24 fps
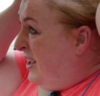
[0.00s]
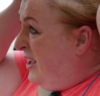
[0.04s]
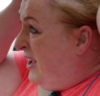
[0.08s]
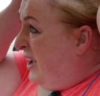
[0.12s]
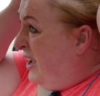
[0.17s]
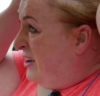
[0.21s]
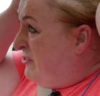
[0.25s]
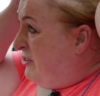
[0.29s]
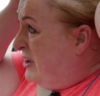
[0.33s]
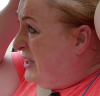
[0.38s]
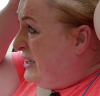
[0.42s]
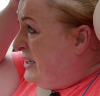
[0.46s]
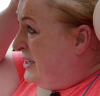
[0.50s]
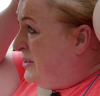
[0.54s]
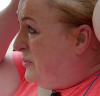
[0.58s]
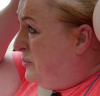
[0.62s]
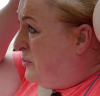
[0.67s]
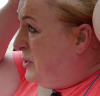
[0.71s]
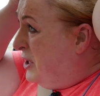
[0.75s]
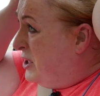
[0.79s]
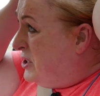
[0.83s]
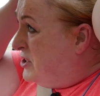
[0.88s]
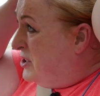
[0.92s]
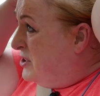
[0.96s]
I really need a
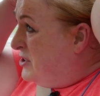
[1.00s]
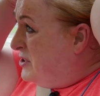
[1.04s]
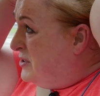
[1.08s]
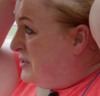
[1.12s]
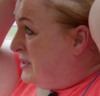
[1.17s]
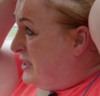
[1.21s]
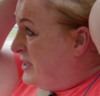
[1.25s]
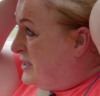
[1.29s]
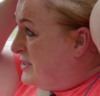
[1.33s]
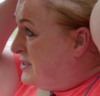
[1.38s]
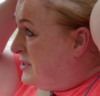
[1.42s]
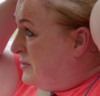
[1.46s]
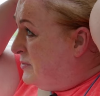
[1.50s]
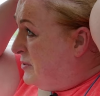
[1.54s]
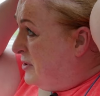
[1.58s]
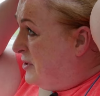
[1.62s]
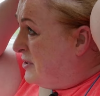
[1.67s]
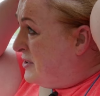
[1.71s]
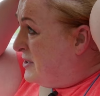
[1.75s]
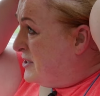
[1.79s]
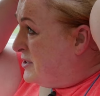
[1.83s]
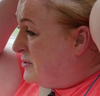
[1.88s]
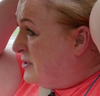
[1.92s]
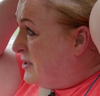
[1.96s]
brush to do this, to be
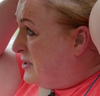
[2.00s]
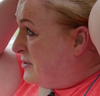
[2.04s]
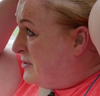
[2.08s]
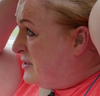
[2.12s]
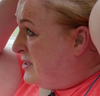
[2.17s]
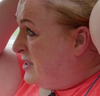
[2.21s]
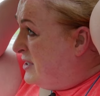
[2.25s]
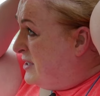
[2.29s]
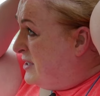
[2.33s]
honest with you.